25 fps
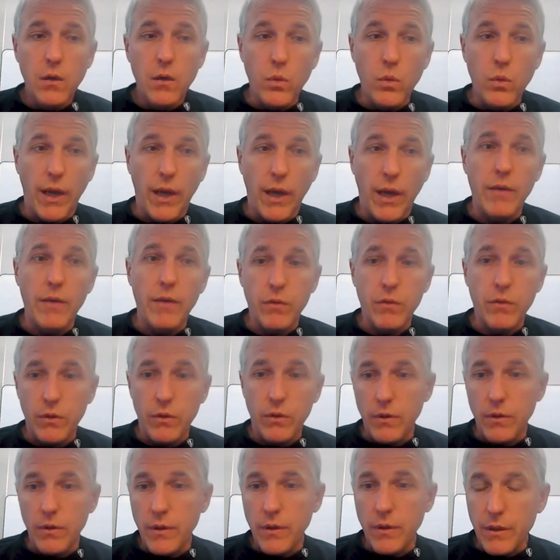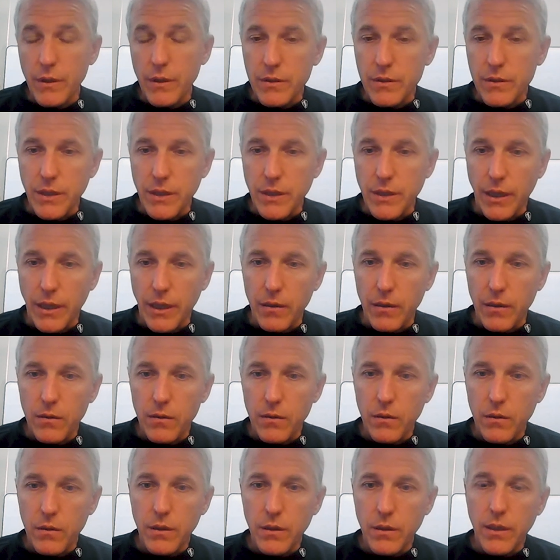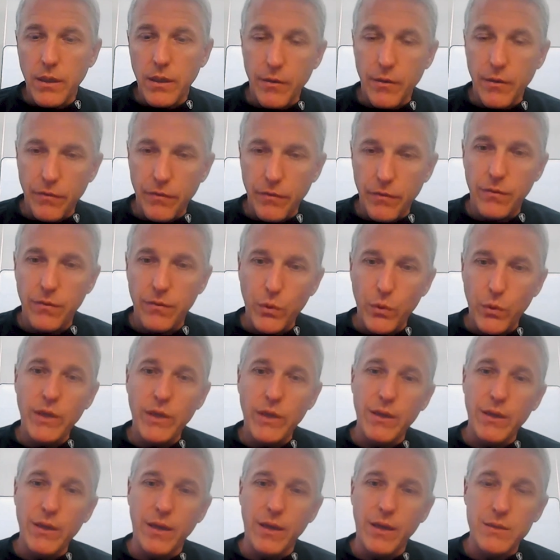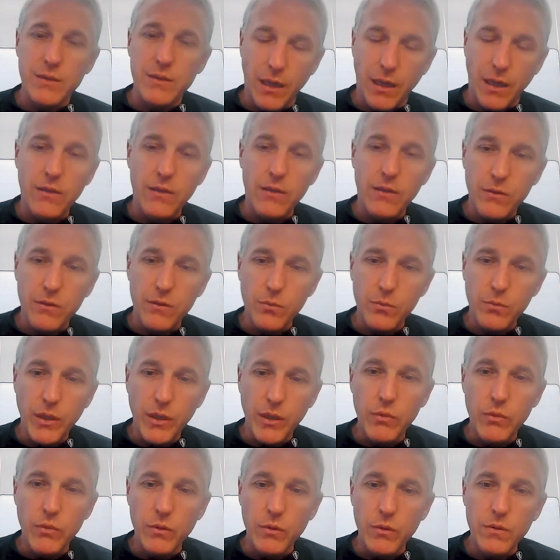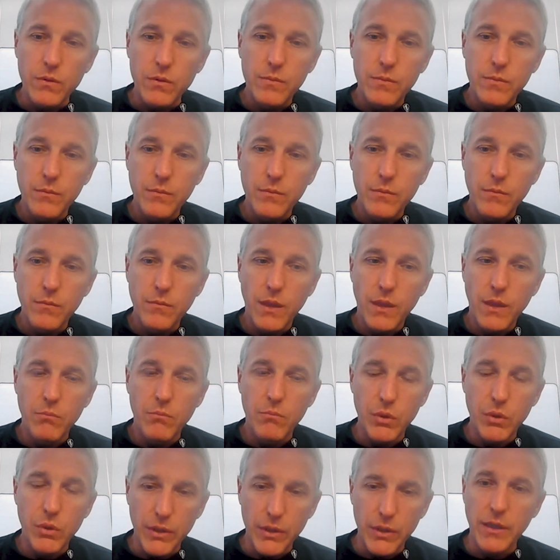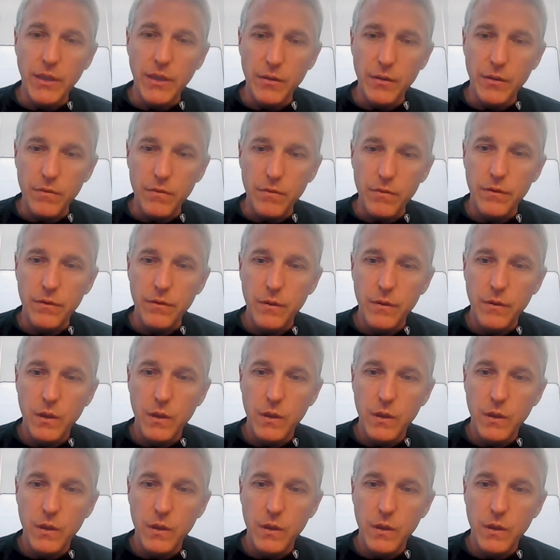What I have learned is that if we as technical people believe